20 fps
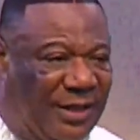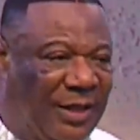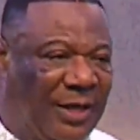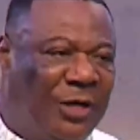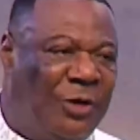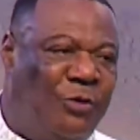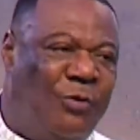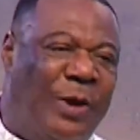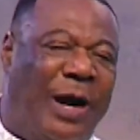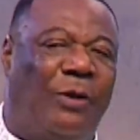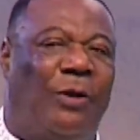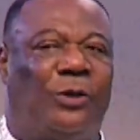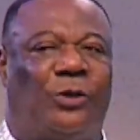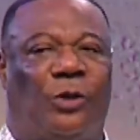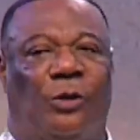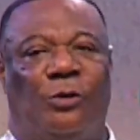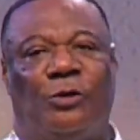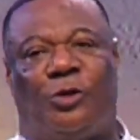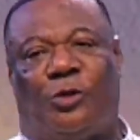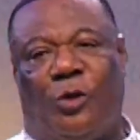You are not on
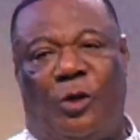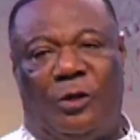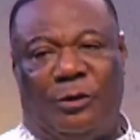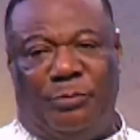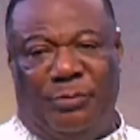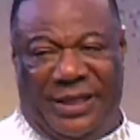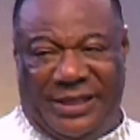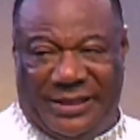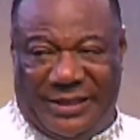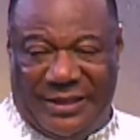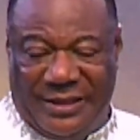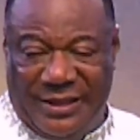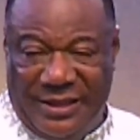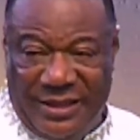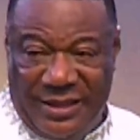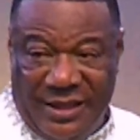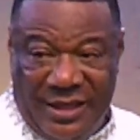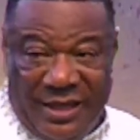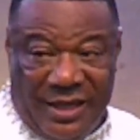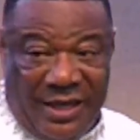strong meat.
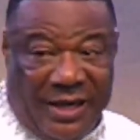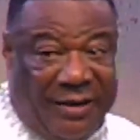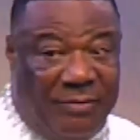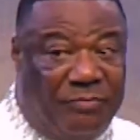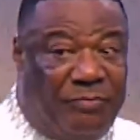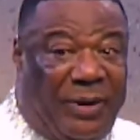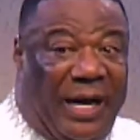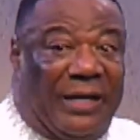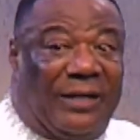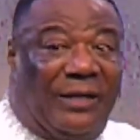But